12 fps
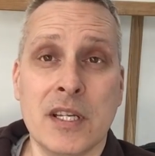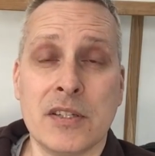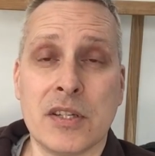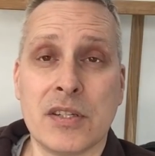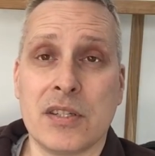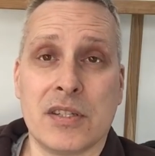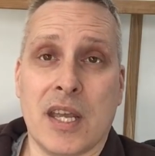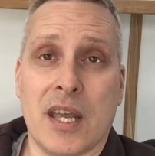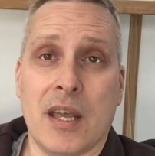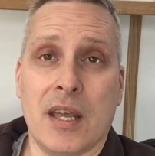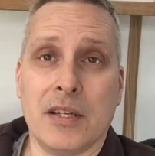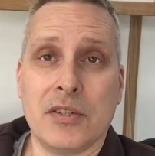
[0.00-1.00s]
just
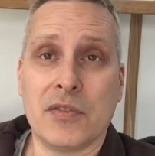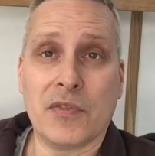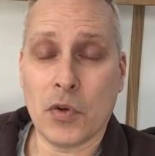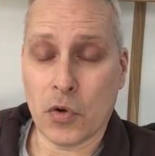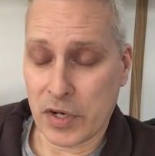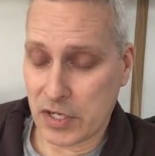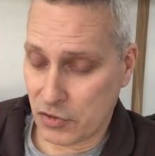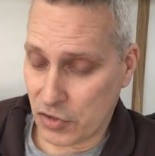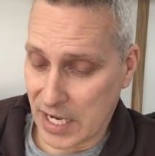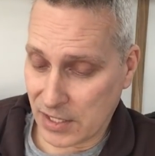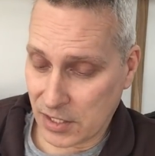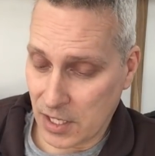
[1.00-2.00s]
for your
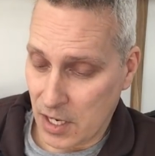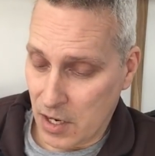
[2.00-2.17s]
interest.